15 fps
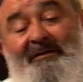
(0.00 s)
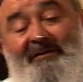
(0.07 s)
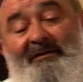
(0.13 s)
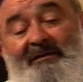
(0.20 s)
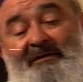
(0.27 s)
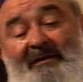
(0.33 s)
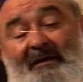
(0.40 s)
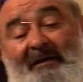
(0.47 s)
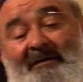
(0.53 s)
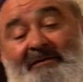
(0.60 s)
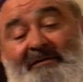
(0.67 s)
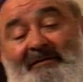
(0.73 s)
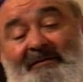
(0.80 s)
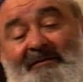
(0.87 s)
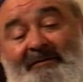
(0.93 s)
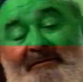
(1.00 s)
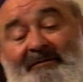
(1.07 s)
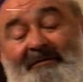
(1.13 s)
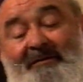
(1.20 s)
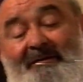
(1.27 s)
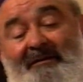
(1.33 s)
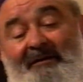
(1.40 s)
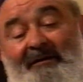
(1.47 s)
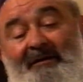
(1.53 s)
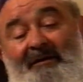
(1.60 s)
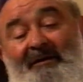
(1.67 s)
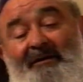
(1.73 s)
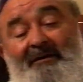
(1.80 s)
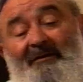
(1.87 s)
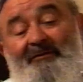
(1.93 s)
in his eyes
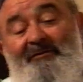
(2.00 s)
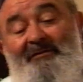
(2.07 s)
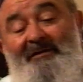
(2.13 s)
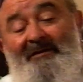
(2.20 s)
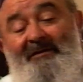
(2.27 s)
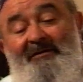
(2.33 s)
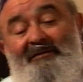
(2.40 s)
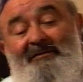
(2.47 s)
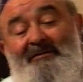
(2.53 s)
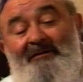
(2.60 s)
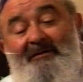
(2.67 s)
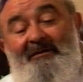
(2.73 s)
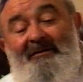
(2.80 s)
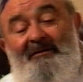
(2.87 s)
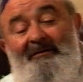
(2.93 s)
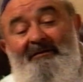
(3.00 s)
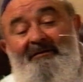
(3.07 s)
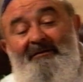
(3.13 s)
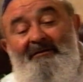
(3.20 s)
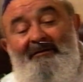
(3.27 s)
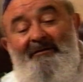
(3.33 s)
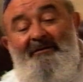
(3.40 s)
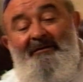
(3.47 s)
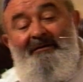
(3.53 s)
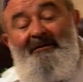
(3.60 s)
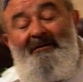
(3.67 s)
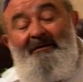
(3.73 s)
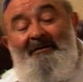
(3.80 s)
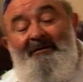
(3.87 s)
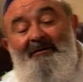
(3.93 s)
to see his little
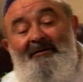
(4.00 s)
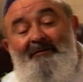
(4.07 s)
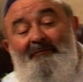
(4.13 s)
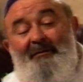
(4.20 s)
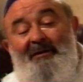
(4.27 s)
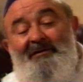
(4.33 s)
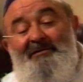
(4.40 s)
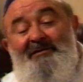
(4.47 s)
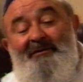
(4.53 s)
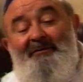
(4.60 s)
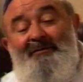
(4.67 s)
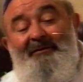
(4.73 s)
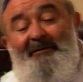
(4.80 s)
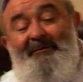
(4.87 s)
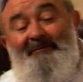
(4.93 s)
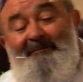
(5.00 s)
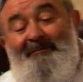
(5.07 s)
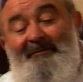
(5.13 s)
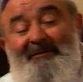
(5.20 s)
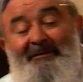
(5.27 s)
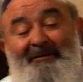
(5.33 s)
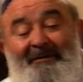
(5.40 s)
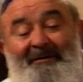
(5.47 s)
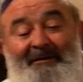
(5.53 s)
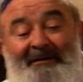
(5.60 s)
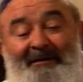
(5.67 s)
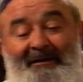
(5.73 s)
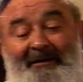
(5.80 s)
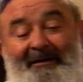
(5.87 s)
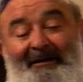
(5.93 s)
Ben Zekunim,
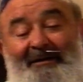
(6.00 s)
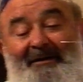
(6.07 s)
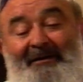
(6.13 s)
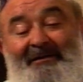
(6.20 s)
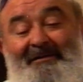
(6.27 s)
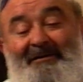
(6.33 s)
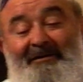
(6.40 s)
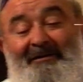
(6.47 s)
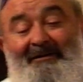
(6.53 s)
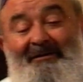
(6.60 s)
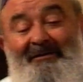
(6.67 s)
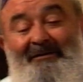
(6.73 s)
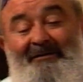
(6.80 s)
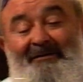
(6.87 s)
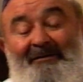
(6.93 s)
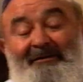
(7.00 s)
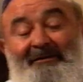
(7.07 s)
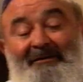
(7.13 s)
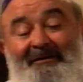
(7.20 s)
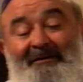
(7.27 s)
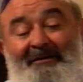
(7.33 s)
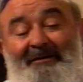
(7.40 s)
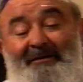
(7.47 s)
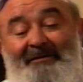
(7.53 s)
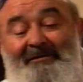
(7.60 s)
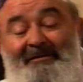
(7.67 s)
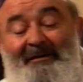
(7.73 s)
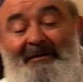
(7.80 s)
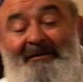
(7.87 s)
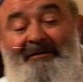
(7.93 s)
his little
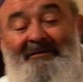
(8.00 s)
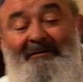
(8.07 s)
son,